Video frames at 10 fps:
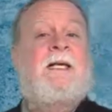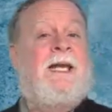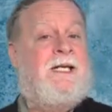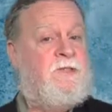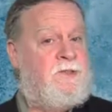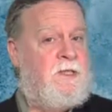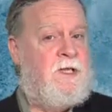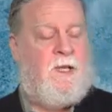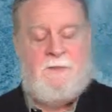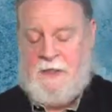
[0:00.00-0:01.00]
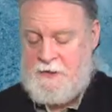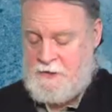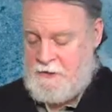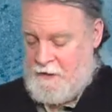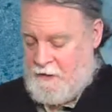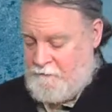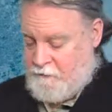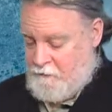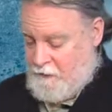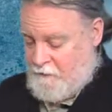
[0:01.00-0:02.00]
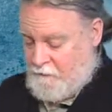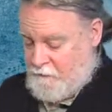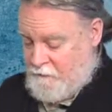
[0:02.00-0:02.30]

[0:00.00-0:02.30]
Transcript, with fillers: an interesting combination of, of